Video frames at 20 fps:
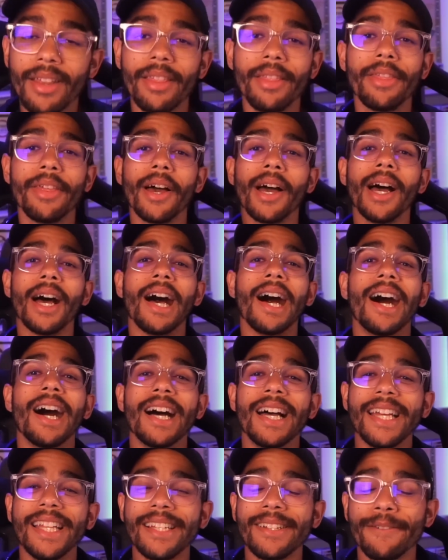The
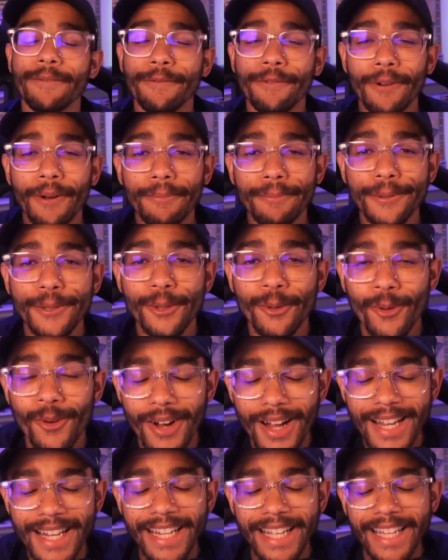Hunt from
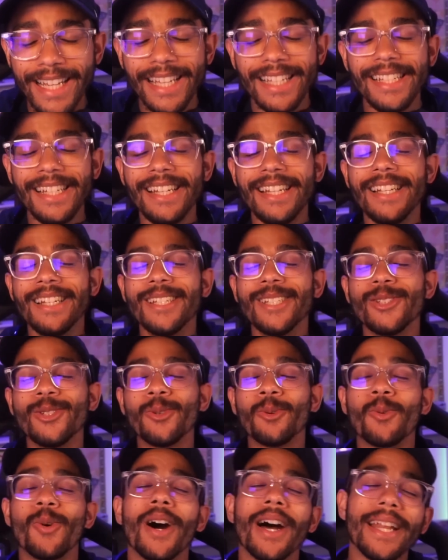twenty
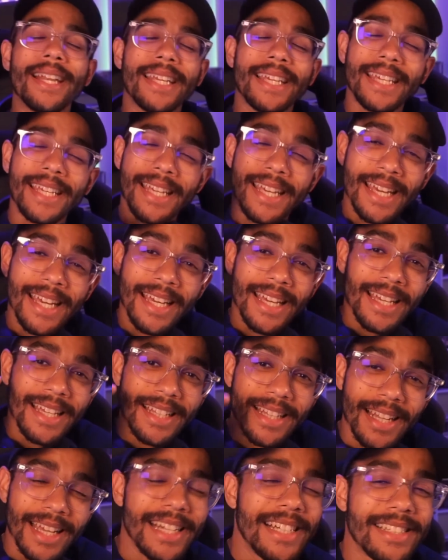twenty.
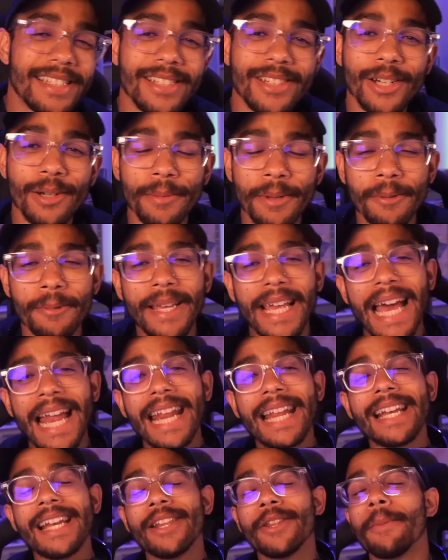Ladies and gentlemen, we got
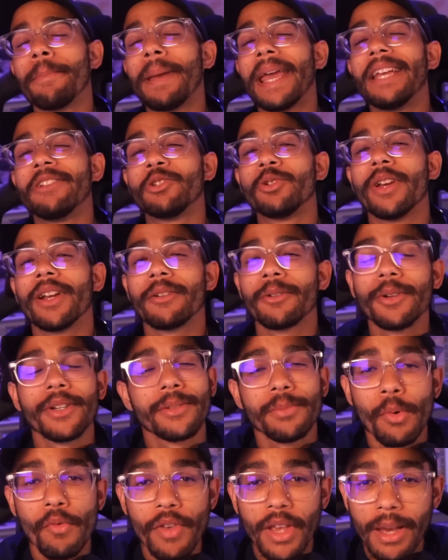another Patreon
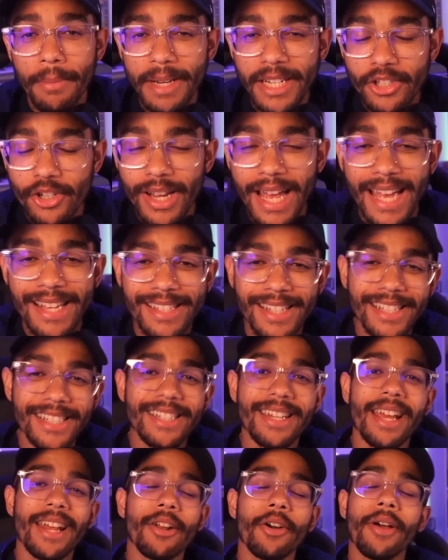request movie coming at you guys on the
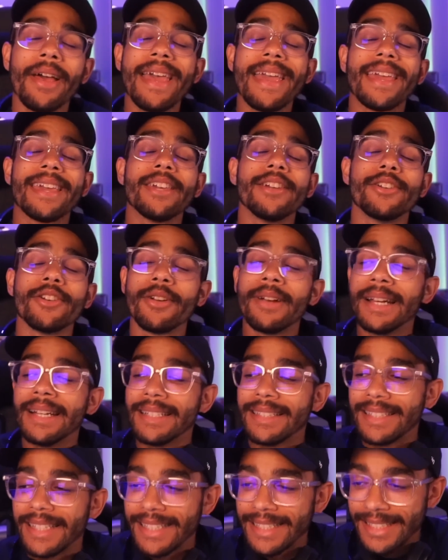channel here
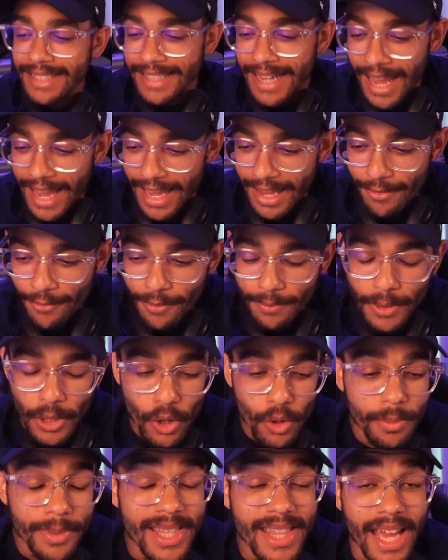today from the
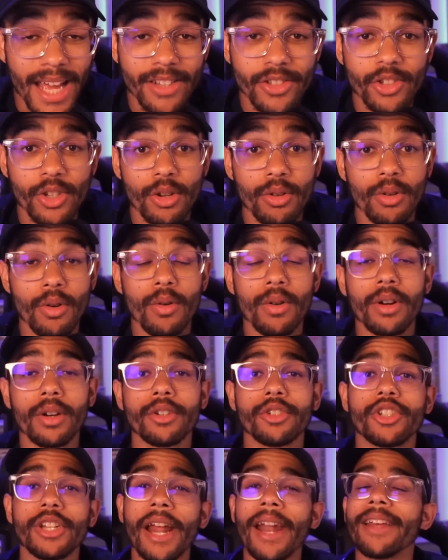homie That's So Gordo.
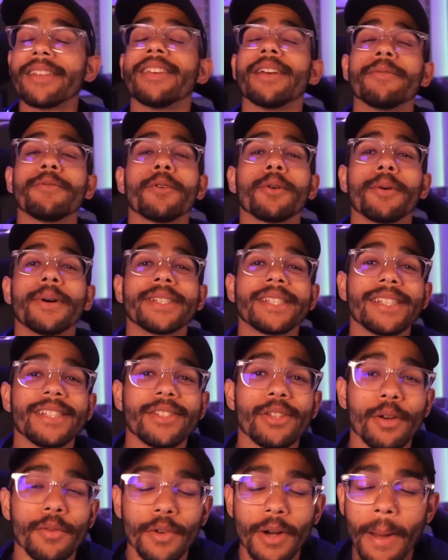Shout out to him for requesting
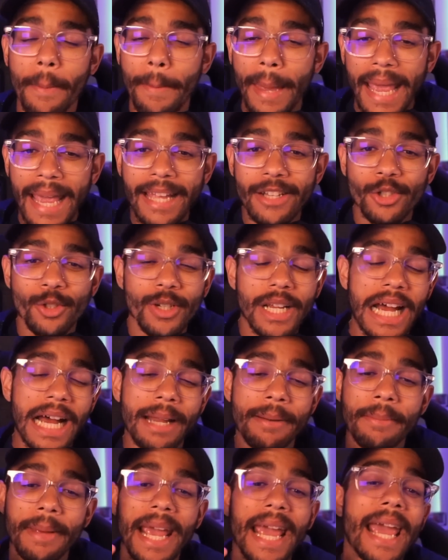this over on
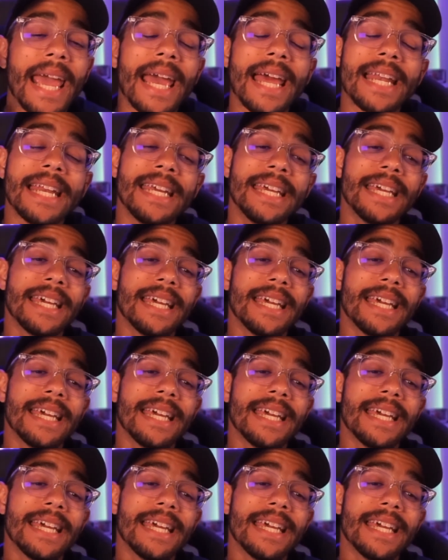Patreon, man.